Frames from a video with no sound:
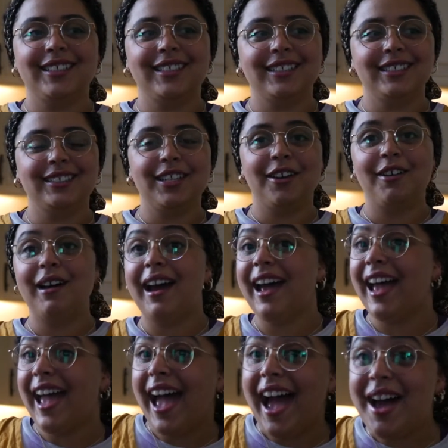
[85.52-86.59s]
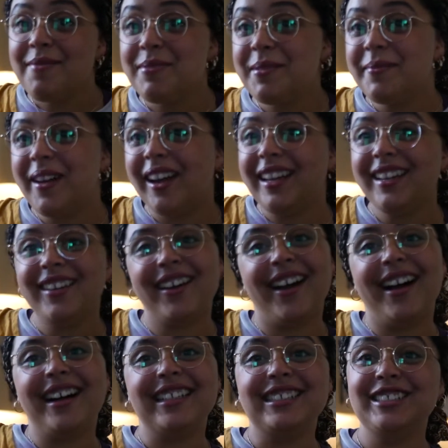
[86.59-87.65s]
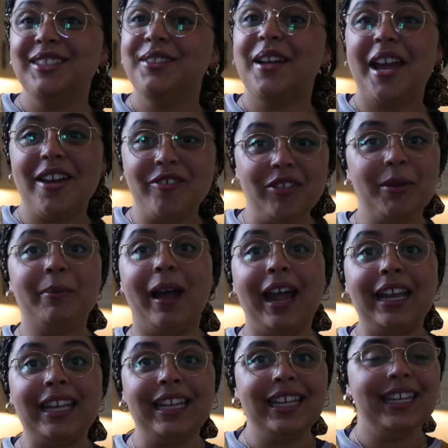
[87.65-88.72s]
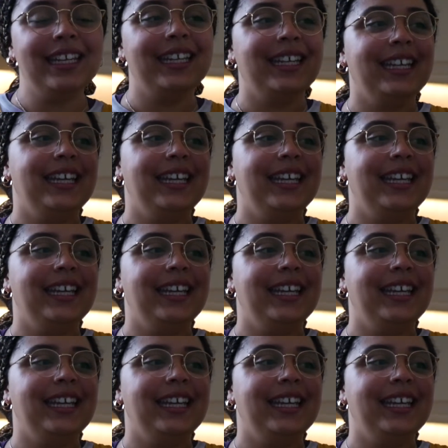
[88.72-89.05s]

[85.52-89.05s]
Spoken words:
So happy Mardi Gras to everybody.